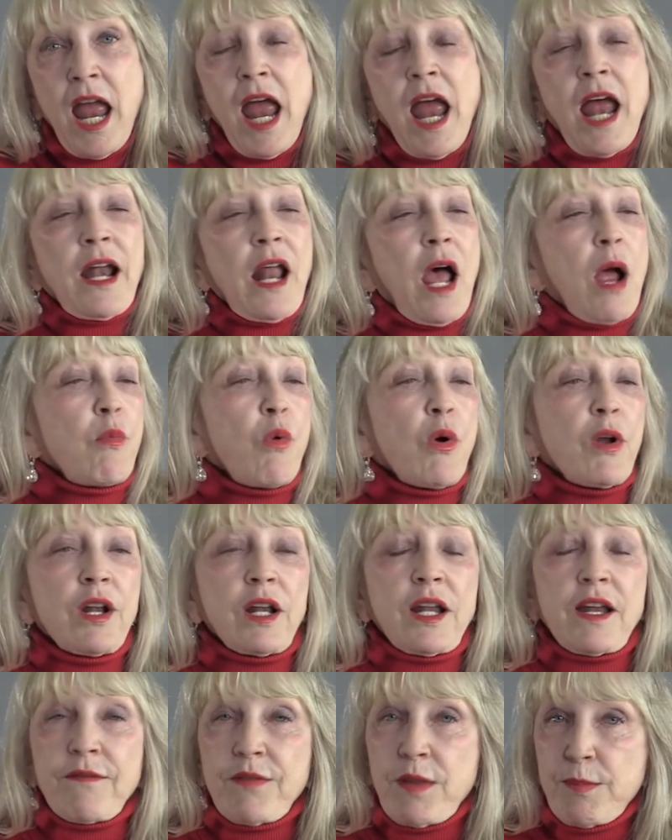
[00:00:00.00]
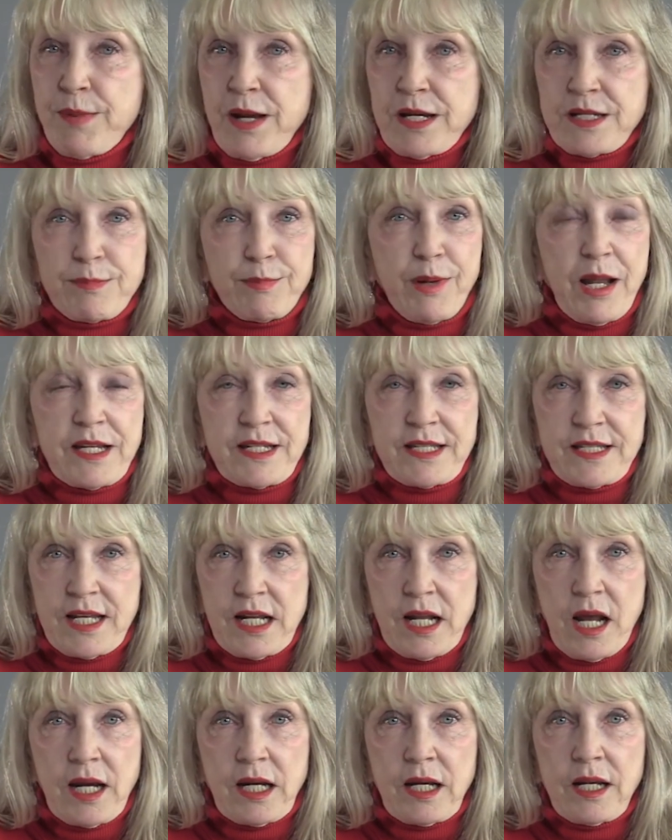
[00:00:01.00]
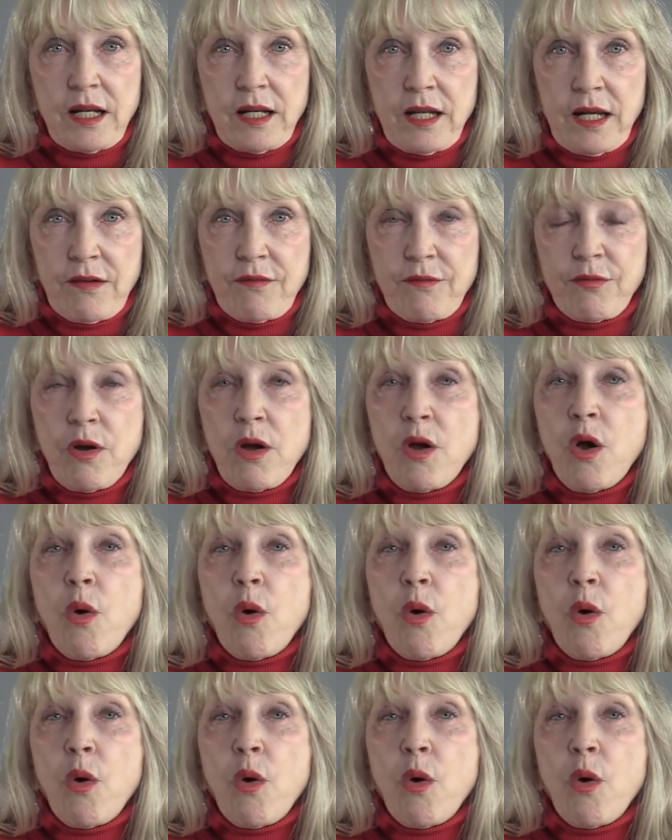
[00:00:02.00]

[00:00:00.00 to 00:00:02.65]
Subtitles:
and I want to live the best place that I can live,